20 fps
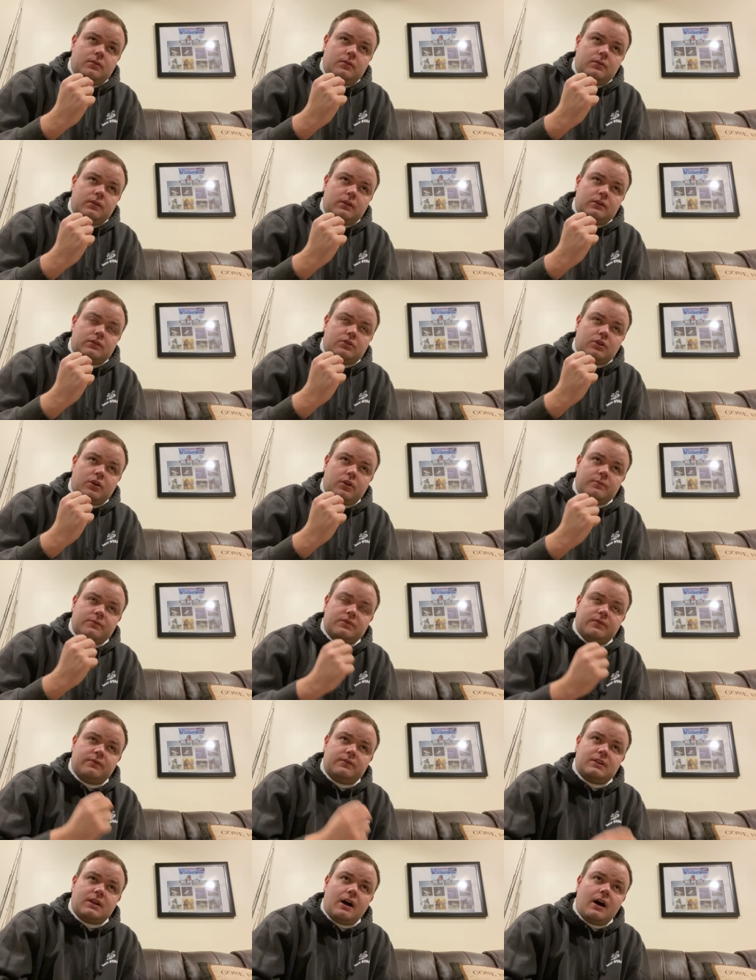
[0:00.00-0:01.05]
In terms
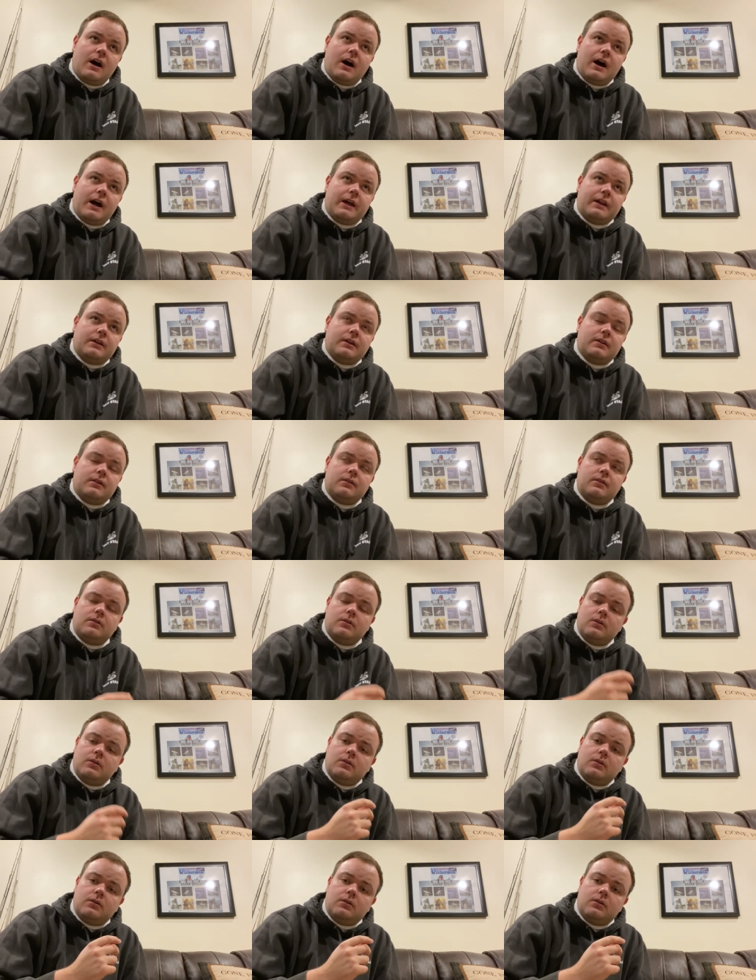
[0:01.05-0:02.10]
of tide,
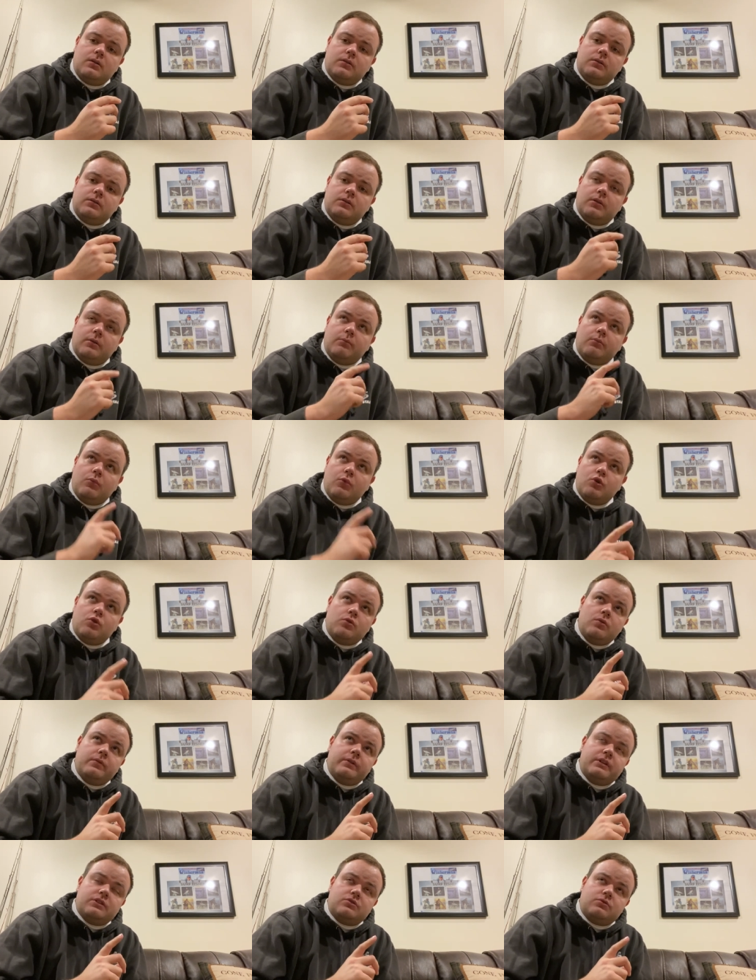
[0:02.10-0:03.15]
the
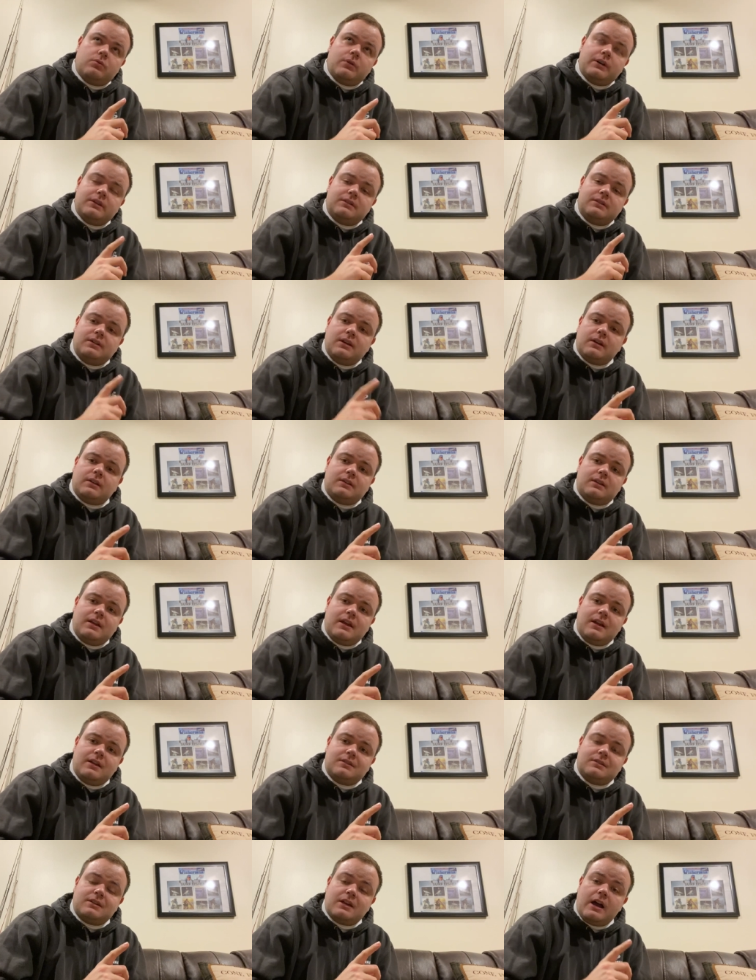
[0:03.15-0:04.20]
moon is what
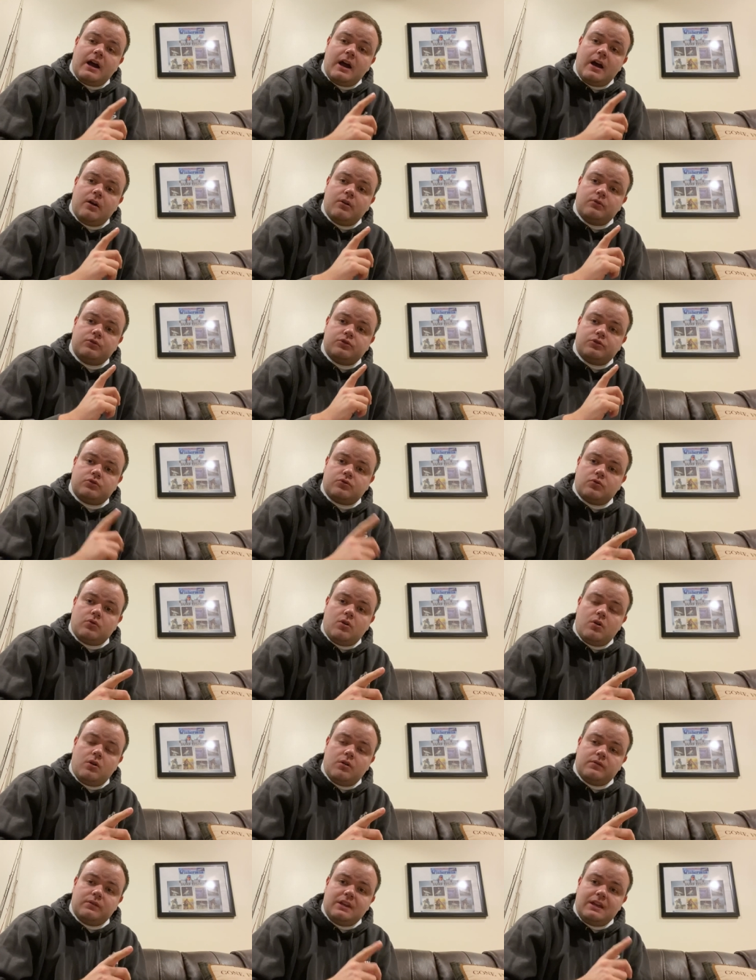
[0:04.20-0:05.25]
dictates how
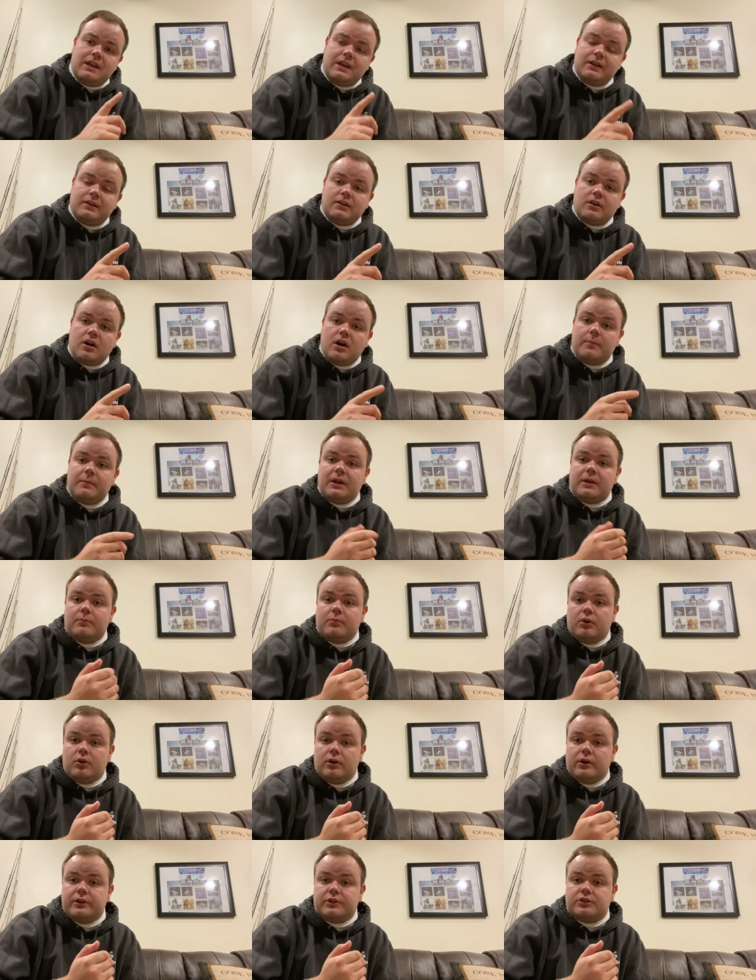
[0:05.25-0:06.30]
strong the incoming
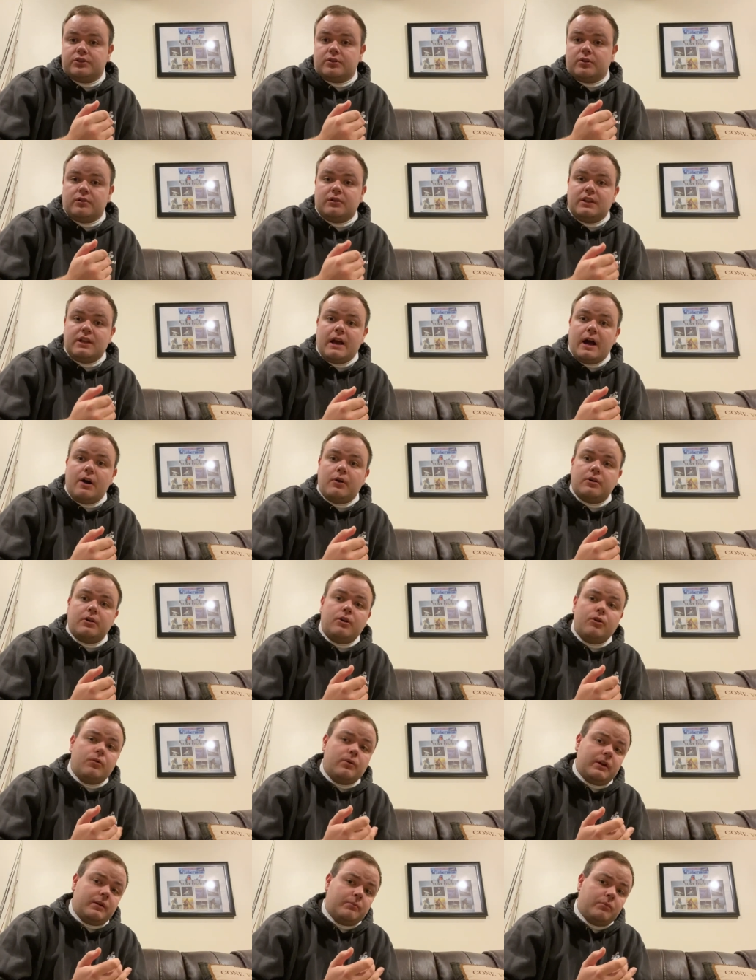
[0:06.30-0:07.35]
push or the
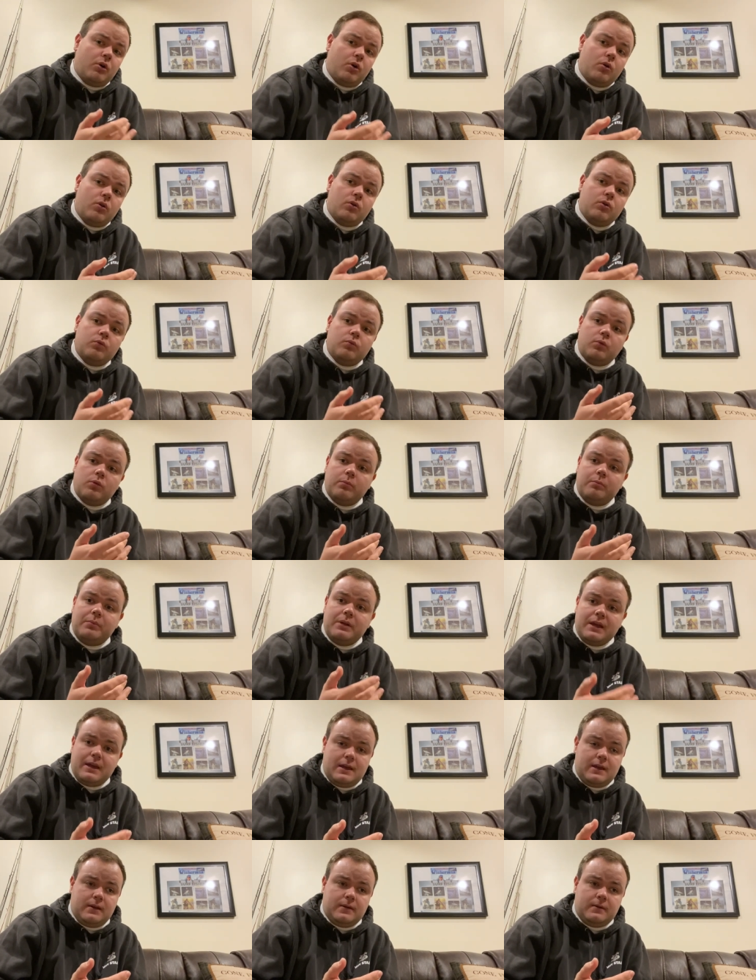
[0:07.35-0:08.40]
outgoing pull will
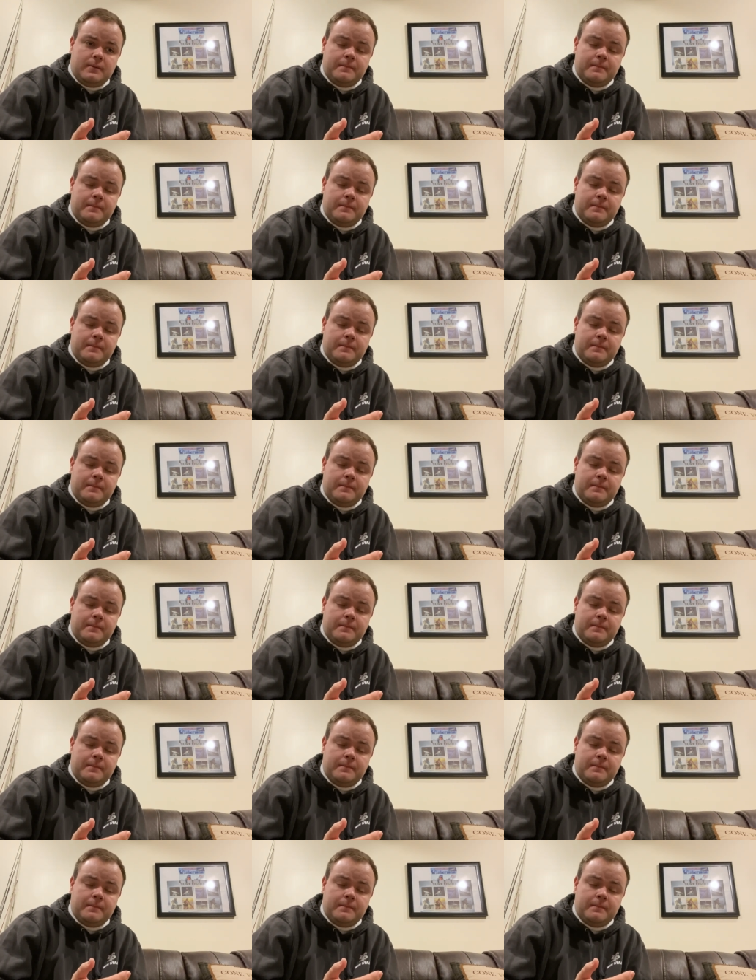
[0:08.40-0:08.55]
be.